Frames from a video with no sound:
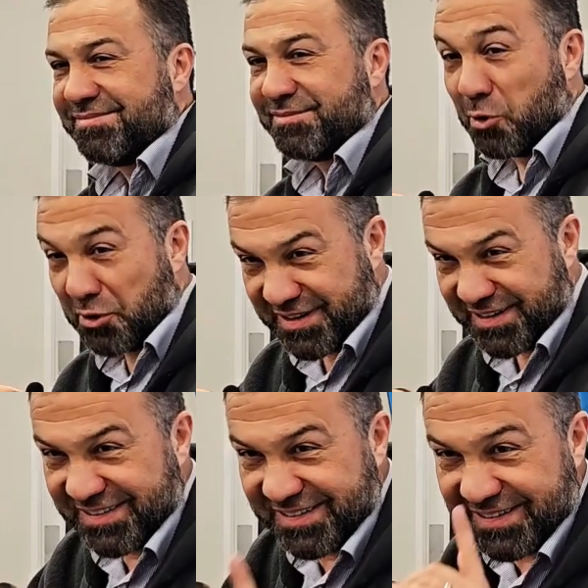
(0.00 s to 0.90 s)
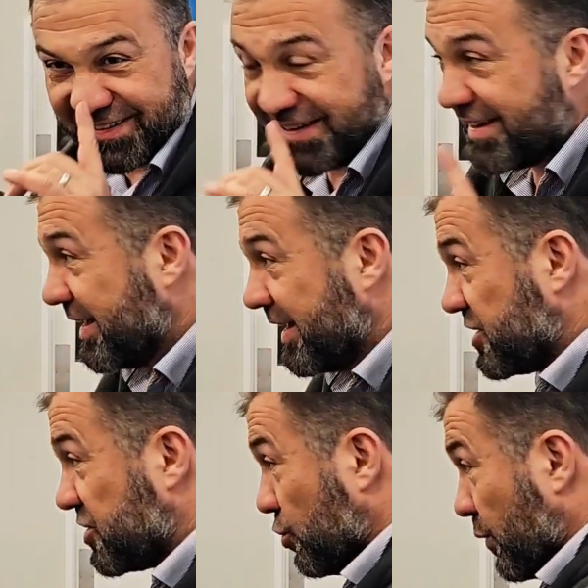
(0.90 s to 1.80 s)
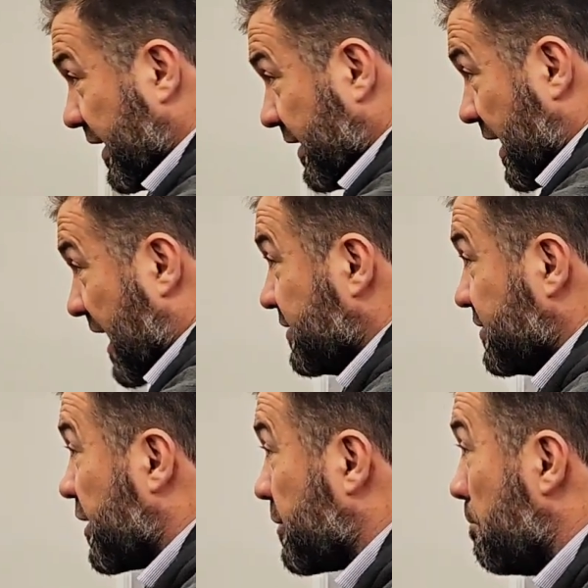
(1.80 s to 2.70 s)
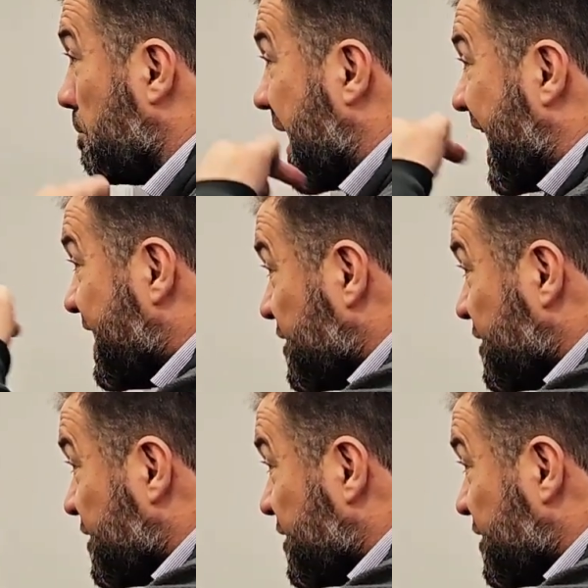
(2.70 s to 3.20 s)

Look, he's doing under my